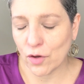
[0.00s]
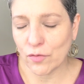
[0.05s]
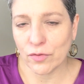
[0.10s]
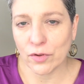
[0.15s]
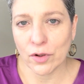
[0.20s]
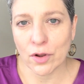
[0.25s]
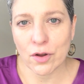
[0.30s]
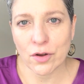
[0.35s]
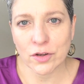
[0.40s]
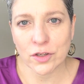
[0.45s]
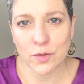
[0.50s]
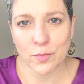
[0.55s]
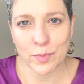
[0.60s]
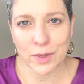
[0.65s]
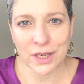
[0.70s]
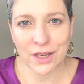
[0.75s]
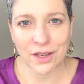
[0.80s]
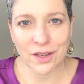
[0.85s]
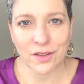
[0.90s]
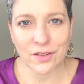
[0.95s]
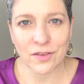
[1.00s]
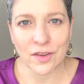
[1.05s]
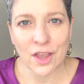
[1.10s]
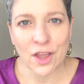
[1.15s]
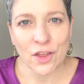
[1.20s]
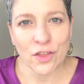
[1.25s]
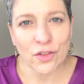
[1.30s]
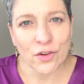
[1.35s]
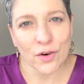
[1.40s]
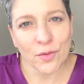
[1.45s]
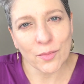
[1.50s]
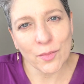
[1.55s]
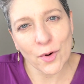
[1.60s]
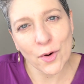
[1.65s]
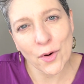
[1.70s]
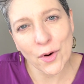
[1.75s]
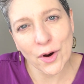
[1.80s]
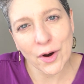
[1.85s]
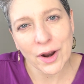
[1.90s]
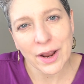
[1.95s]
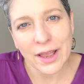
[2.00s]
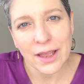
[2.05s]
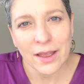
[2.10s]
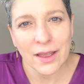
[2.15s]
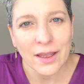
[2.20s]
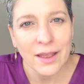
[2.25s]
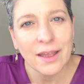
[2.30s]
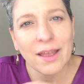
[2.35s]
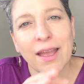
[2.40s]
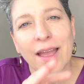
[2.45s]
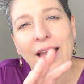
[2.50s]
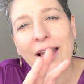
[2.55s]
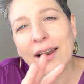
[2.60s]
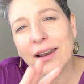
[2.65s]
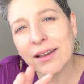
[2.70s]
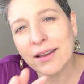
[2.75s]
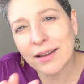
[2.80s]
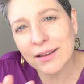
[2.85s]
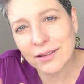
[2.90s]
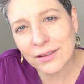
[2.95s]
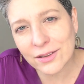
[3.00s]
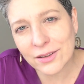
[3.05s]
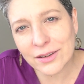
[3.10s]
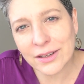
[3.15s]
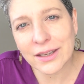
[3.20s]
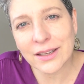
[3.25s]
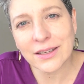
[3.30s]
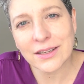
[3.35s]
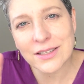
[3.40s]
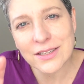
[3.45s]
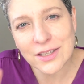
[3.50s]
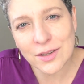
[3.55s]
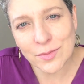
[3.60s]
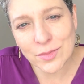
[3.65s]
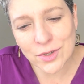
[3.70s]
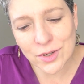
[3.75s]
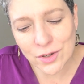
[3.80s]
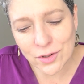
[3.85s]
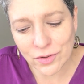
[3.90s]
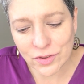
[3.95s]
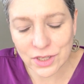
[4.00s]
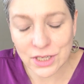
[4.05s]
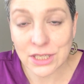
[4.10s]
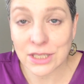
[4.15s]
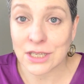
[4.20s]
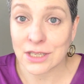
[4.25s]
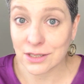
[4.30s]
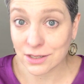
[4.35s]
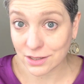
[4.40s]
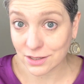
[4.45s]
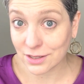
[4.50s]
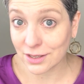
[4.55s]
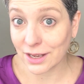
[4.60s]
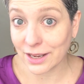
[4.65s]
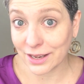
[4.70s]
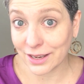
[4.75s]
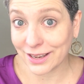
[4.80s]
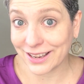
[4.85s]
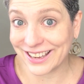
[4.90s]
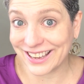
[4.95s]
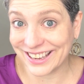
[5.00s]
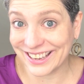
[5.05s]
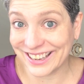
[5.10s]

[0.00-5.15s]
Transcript: looks, because they're more elegant looking, subdued. This is like,